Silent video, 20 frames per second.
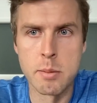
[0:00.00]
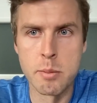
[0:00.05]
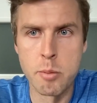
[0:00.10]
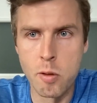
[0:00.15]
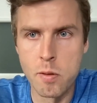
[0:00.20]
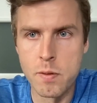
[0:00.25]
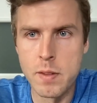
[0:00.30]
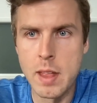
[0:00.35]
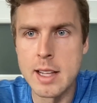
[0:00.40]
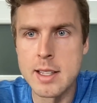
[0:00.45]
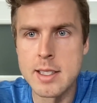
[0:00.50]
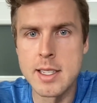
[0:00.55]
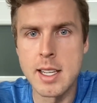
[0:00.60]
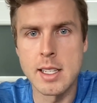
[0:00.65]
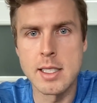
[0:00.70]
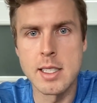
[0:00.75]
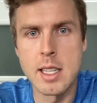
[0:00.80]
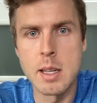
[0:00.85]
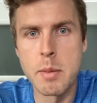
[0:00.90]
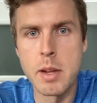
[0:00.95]
move that
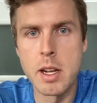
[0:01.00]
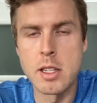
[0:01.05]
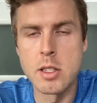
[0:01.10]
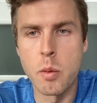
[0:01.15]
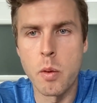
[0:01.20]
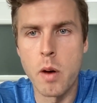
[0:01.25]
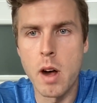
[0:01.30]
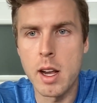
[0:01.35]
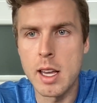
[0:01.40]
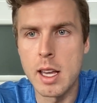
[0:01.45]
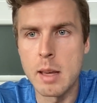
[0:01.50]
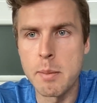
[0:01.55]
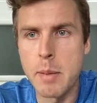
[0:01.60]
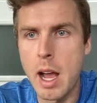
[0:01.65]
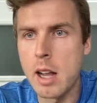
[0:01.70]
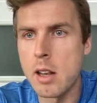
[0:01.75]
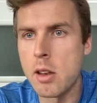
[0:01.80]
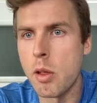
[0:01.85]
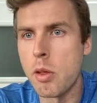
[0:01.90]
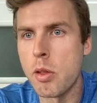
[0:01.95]
60 minutes of walking
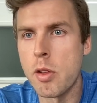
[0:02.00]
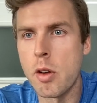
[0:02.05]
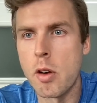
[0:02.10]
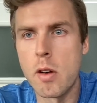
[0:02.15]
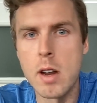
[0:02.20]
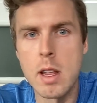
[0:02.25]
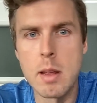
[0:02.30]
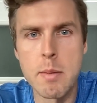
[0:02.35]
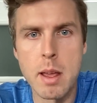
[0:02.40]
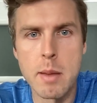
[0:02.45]
back to 30.